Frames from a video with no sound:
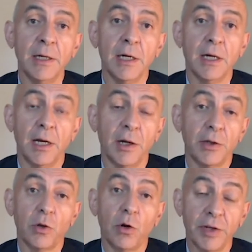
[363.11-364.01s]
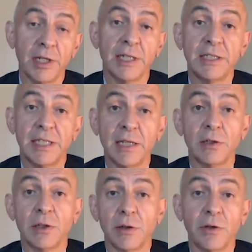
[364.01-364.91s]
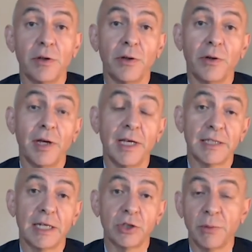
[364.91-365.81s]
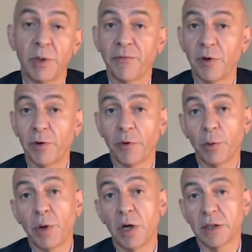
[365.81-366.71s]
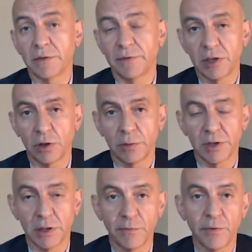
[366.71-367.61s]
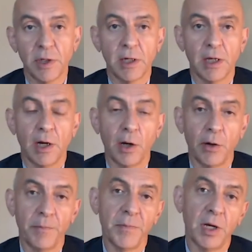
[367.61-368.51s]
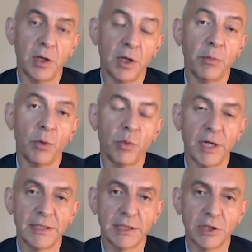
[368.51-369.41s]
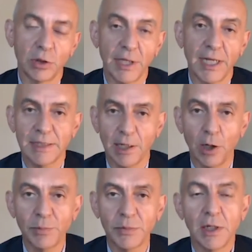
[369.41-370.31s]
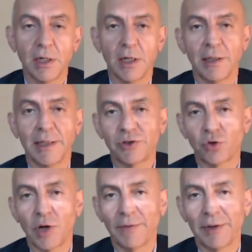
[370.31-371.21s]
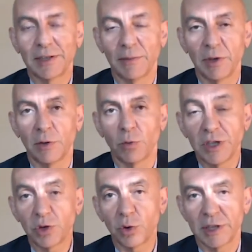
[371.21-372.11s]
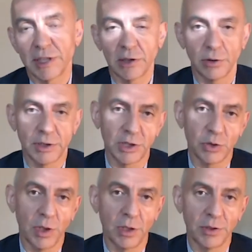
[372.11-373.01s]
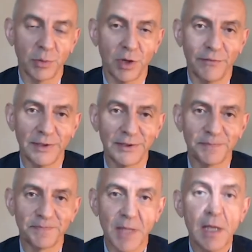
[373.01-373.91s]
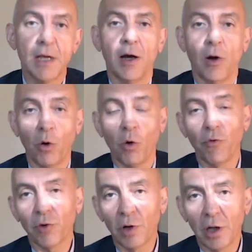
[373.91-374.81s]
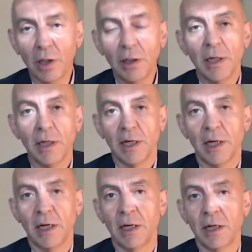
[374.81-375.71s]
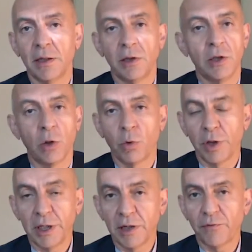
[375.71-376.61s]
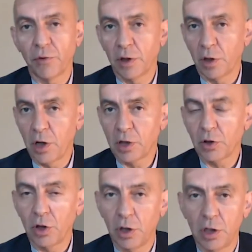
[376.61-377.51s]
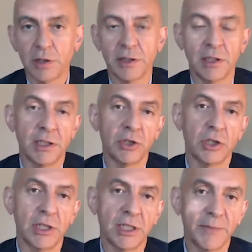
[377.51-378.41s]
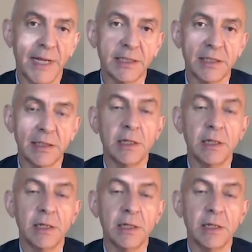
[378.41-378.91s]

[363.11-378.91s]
COVID-19 has actually been very, very positive in terms of lumber prices. So that's helped, and that's driving some of the resource sectors as well in the province. Overall, we're in it for a longer haul than initially expected.